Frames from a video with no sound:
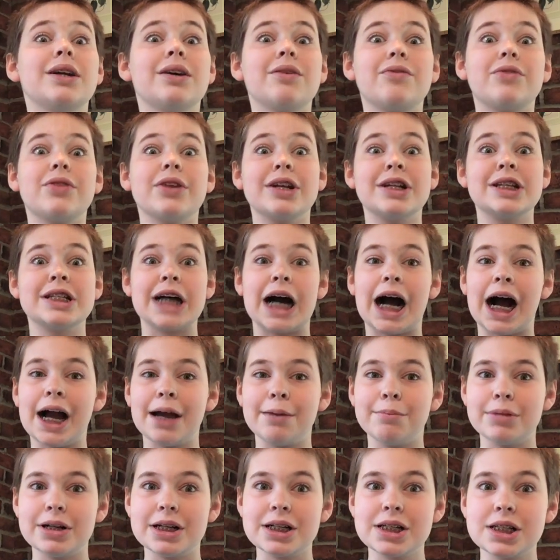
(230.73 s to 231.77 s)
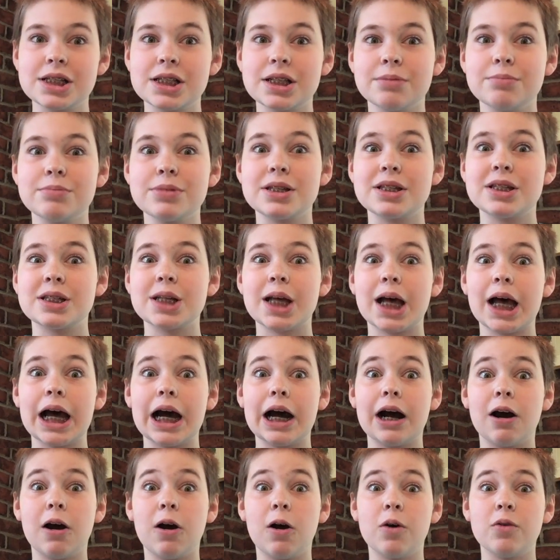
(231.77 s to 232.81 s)
of the diamonds
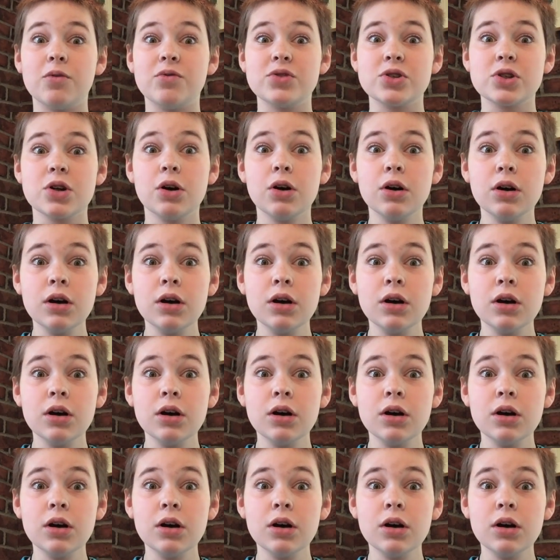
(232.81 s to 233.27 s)
themselves.